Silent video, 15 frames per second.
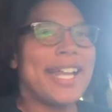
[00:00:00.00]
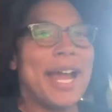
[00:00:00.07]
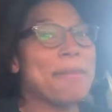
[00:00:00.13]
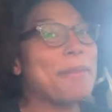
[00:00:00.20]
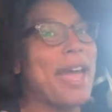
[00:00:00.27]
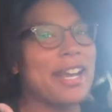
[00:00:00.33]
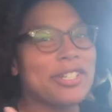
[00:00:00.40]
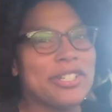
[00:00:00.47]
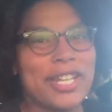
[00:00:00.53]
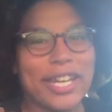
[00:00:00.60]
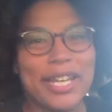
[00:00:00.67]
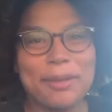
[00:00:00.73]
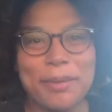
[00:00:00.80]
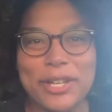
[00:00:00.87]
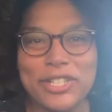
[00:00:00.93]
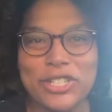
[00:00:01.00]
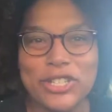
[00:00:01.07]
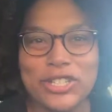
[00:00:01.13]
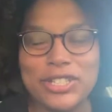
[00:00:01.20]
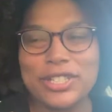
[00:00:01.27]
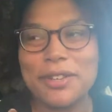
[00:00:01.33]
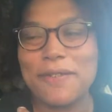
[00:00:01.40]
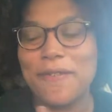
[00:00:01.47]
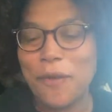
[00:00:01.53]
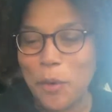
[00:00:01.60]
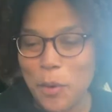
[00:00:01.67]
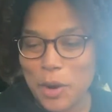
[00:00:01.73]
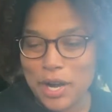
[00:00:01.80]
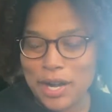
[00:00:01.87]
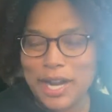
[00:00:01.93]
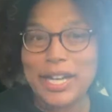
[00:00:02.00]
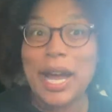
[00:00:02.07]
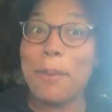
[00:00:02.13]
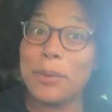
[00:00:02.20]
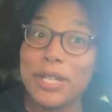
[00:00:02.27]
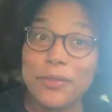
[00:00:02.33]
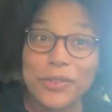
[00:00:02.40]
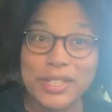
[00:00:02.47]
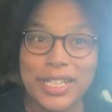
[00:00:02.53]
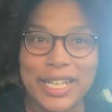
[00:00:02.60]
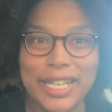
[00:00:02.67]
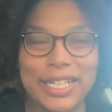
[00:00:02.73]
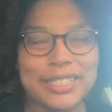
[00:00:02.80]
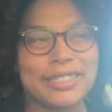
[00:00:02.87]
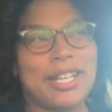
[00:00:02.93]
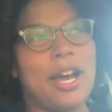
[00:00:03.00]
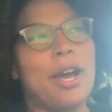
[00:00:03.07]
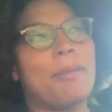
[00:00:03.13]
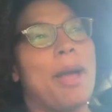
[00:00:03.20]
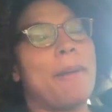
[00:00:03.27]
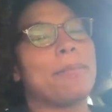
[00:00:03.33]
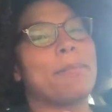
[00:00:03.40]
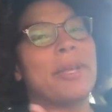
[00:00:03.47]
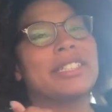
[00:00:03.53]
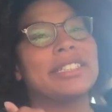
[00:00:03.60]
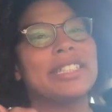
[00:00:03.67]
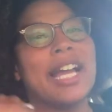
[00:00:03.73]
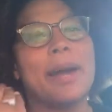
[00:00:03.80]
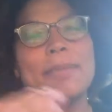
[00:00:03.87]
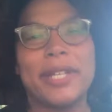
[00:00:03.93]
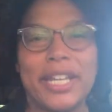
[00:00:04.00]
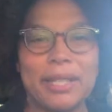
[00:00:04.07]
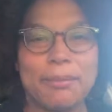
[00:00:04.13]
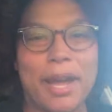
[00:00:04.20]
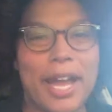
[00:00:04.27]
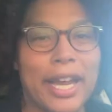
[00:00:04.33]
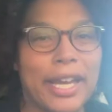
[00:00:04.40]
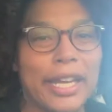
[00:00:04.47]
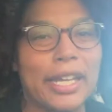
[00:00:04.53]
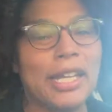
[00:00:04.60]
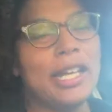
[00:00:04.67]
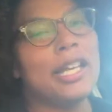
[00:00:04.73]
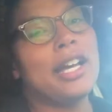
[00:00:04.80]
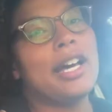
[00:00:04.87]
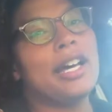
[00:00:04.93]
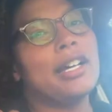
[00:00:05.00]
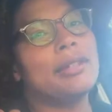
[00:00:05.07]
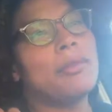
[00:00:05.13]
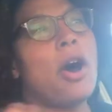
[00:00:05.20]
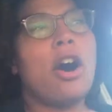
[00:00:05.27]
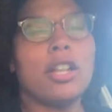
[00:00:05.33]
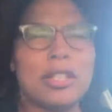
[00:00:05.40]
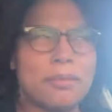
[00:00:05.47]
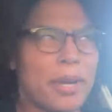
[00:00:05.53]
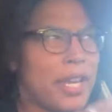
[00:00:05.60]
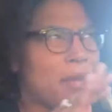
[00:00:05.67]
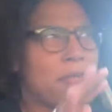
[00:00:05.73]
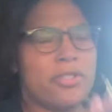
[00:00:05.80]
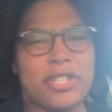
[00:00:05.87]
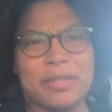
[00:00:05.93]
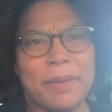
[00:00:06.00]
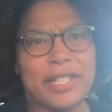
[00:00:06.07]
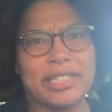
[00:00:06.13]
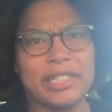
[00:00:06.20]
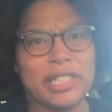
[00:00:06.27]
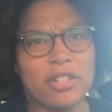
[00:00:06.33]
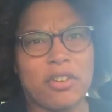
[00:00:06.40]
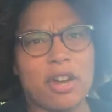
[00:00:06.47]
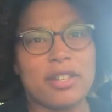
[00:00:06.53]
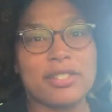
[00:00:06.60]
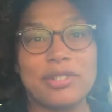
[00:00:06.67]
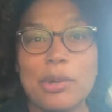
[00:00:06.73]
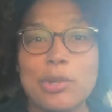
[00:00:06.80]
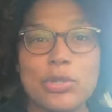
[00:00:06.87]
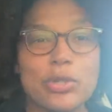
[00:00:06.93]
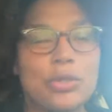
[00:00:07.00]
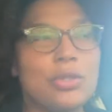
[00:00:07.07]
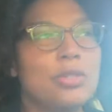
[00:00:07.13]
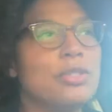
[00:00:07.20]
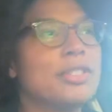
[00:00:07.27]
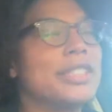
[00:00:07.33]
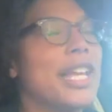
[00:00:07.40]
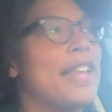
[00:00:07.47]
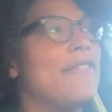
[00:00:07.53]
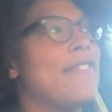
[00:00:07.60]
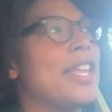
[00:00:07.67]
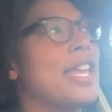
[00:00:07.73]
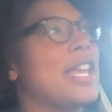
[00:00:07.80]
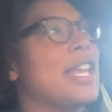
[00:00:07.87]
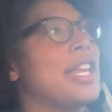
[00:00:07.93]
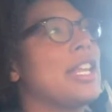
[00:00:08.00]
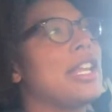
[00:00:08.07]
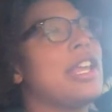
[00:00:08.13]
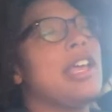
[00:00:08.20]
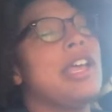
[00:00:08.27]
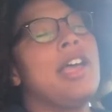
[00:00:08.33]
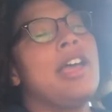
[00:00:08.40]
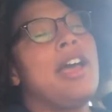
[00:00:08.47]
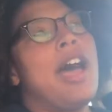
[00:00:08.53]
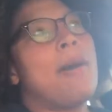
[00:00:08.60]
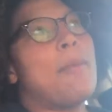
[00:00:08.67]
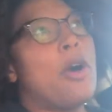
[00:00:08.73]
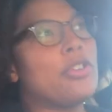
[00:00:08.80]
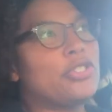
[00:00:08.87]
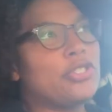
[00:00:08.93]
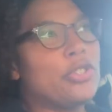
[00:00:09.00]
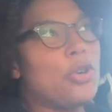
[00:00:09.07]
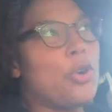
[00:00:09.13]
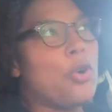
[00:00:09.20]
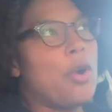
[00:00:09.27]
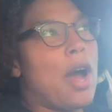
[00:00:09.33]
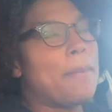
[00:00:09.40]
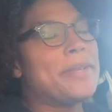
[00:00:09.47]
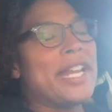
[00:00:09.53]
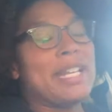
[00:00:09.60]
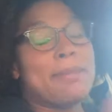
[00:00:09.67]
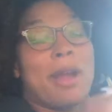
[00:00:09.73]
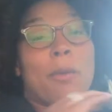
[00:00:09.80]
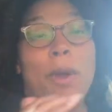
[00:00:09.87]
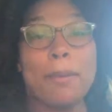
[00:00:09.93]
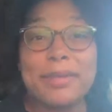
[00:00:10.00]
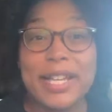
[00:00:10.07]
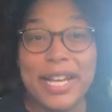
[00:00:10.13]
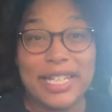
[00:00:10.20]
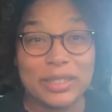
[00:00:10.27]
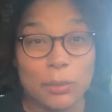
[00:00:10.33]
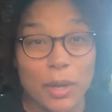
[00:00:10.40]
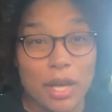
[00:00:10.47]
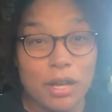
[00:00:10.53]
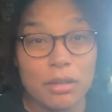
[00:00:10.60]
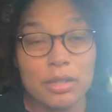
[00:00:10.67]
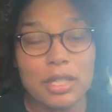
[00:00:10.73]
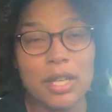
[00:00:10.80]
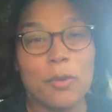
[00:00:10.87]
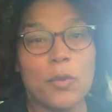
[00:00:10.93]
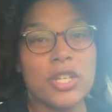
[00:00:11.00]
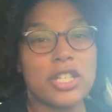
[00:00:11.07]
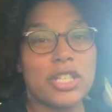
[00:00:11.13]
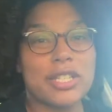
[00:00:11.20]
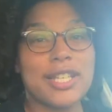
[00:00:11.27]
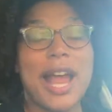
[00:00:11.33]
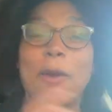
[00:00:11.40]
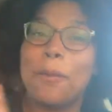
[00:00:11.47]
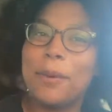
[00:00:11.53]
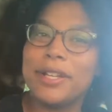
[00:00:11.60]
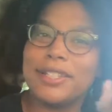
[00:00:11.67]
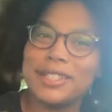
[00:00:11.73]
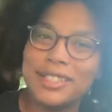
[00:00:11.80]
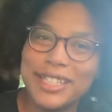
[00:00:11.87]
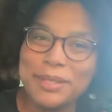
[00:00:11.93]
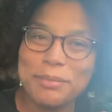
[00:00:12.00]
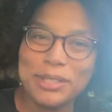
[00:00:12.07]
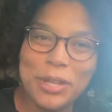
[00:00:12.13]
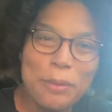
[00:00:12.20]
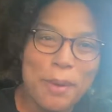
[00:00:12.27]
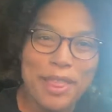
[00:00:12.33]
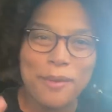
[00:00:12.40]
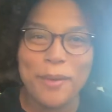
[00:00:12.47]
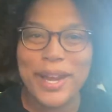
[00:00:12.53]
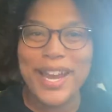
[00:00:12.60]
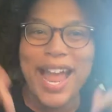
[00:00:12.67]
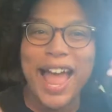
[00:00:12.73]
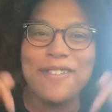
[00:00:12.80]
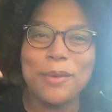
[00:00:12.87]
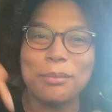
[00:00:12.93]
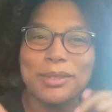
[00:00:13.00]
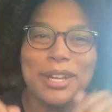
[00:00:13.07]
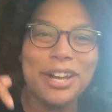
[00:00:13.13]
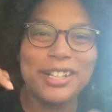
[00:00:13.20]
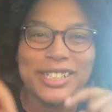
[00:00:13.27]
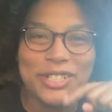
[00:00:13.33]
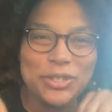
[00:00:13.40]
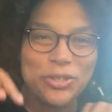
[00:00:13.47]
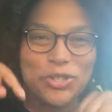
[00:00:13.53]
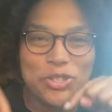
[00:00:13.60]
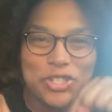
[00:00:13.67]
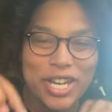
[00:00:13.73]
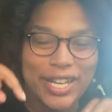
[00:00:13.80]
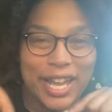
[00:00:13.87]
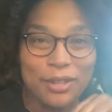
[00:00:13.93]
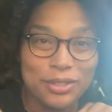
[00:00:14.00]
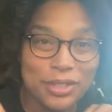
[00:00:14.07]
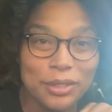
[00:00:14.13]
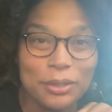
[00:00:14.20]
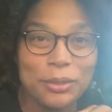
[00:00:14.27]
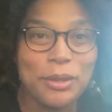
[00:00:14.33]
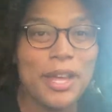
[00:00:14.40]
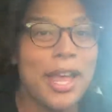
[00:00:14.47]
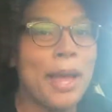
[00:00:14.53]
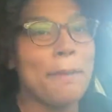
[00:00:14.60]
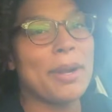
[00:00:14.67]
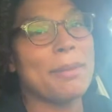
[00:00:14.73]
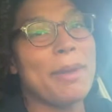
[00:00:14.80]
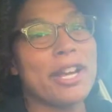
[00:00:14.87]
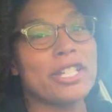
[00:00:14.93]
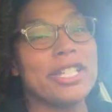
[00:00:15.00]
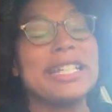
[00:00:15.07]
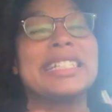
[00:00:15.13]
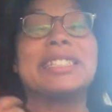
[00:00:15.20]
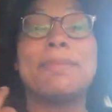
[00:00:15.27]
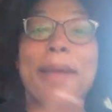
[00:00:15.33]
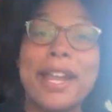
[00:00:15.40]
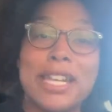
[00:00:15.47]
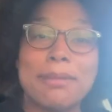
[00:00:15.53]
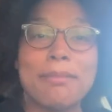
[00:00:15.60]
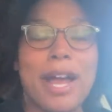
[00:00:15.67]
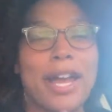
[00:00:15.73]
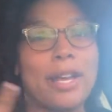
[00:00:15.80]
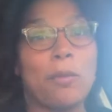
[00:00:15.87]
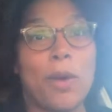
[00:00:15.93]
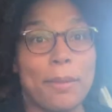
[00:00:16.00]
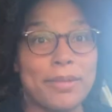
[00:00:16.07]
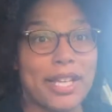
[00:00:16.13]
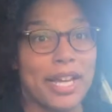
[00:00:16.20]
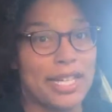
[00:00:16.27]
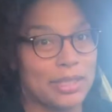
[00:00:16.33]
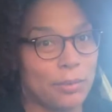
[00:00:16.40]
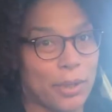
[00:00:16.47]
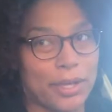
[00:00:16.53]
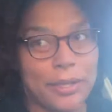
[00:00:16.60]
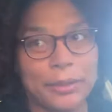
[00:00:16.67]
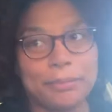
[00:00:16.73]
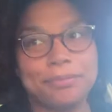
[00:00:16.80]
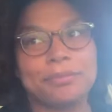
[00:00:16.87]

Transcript: I'm actually taking pictures for a couple different things. Um, I'm basically updating my, um, all of my images basically across socials. And then I'm also updating my website as well, which is, I will put in the link below, by the way, I have a blog that you should check out too, but I'm actually expanding my website as well.